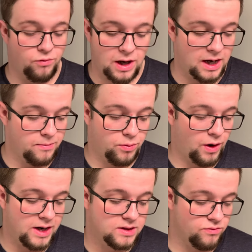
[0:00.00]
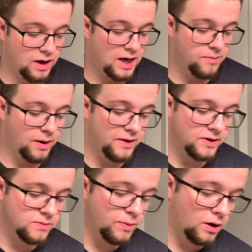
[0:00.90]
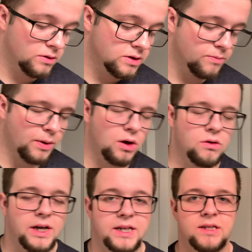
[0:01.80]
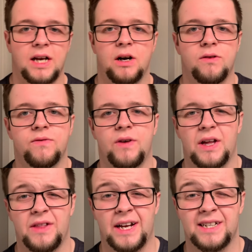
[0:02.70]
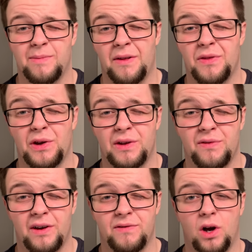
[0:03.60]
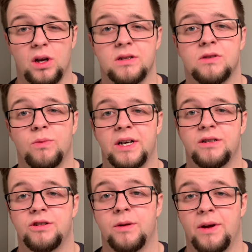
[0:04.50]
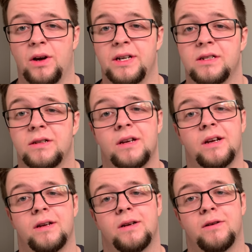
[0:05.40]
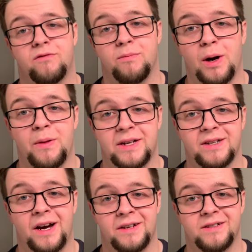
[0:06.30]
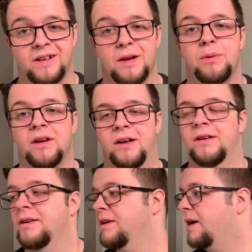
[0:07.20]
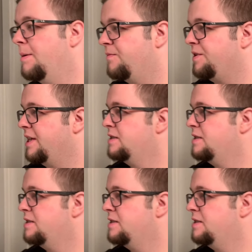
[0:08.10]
really impressed really by this bowl. The bowl itself, I think, is about $35, which, to be honest, for a bowl, that's kind of steep. For